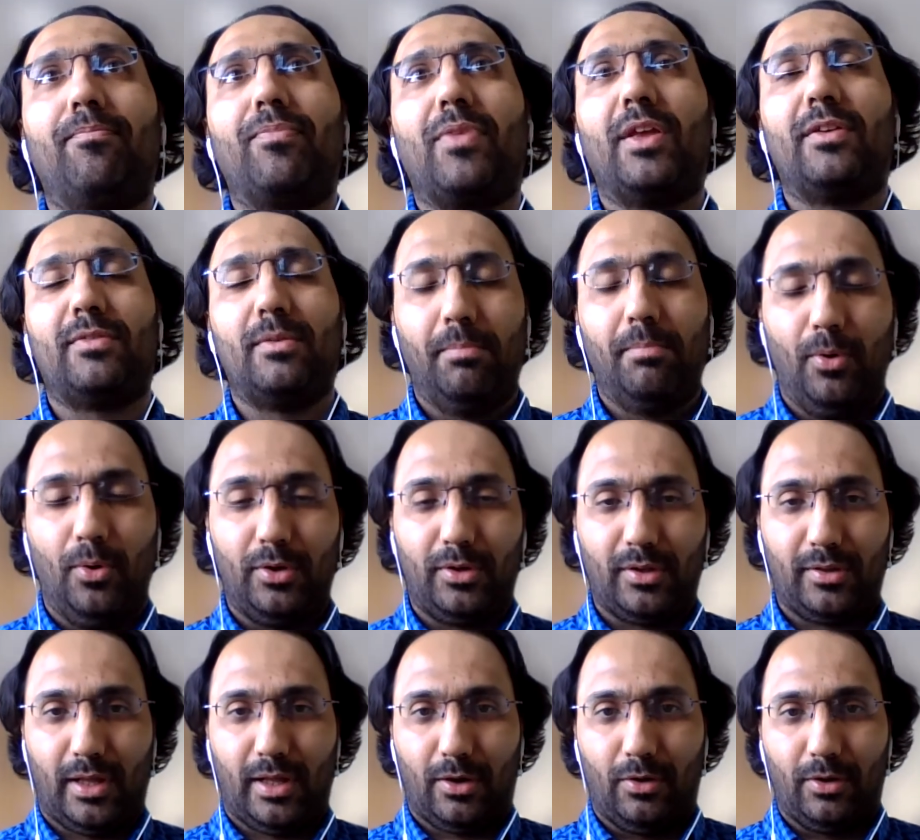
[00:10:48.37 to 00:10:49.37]
it's
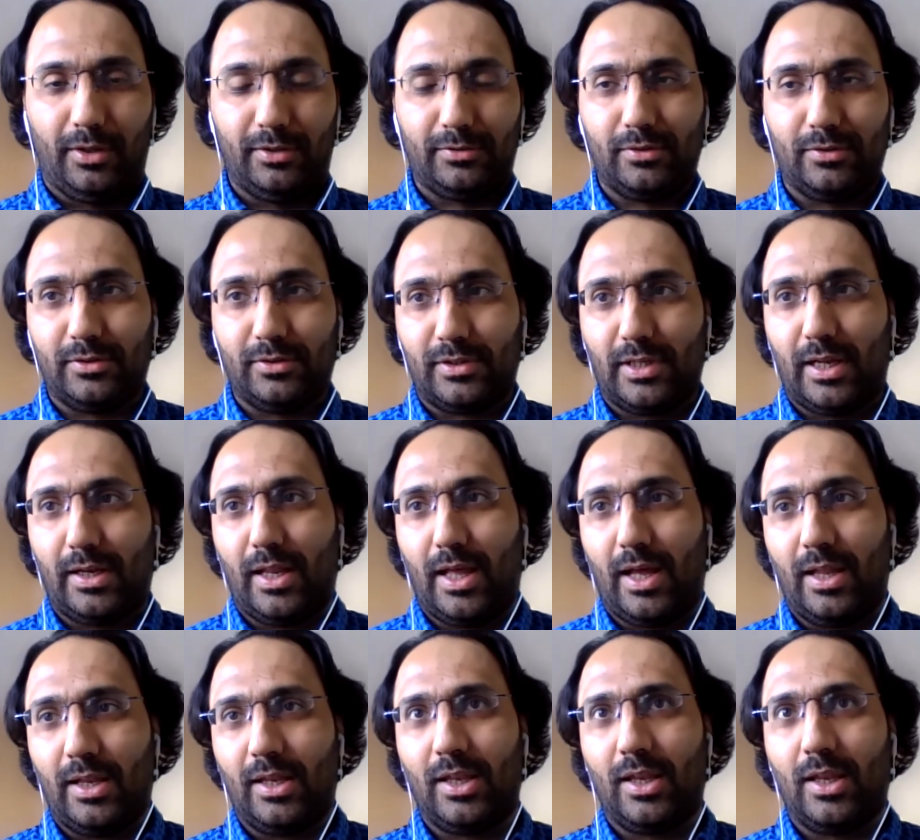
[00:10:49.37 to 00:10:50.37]
important that colleagues understand
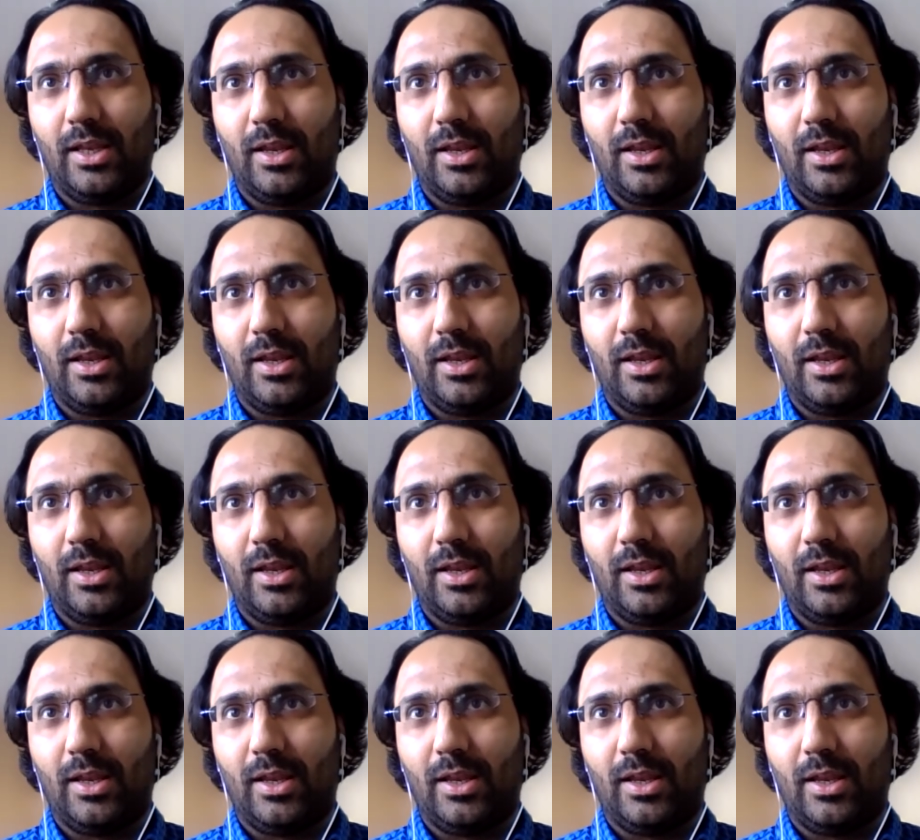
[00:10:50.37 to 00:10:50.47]
that